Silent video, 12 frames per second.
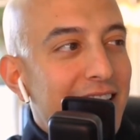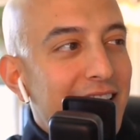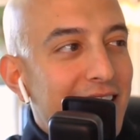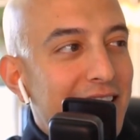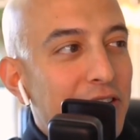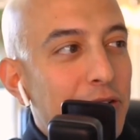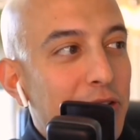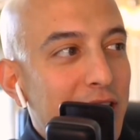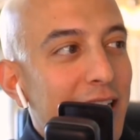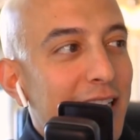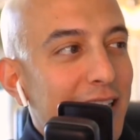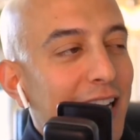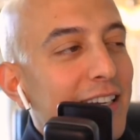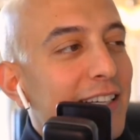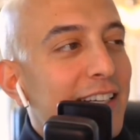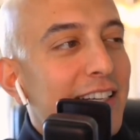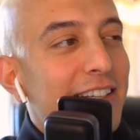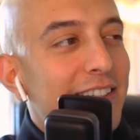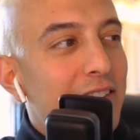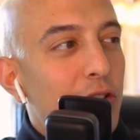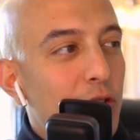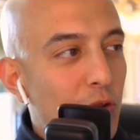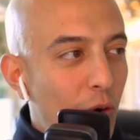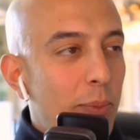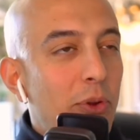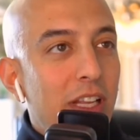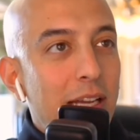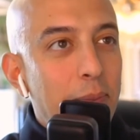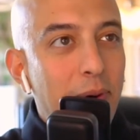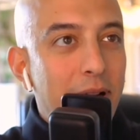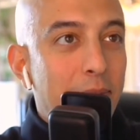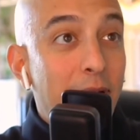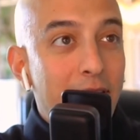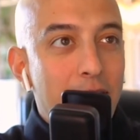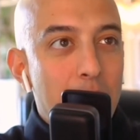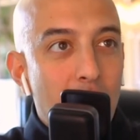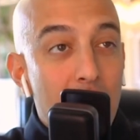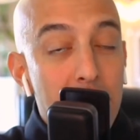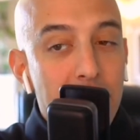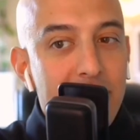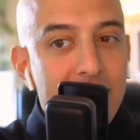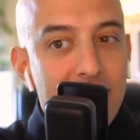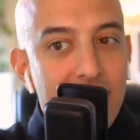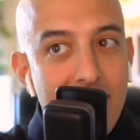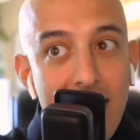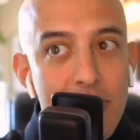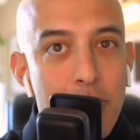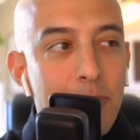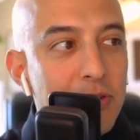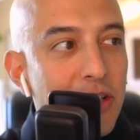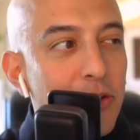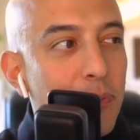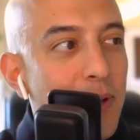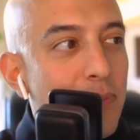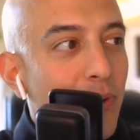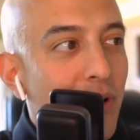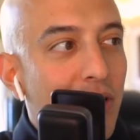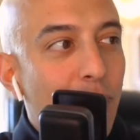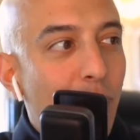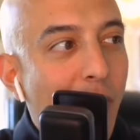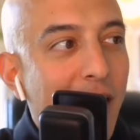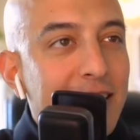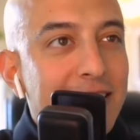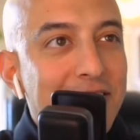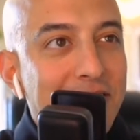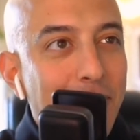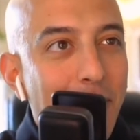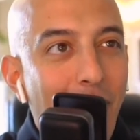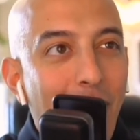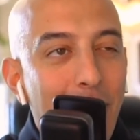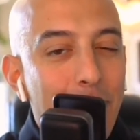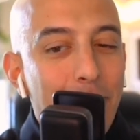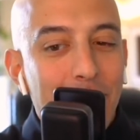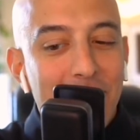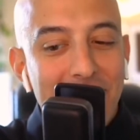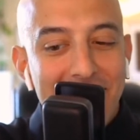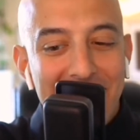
And you said it kind of normally, but it might come off as not normal to other people on why is it so awkward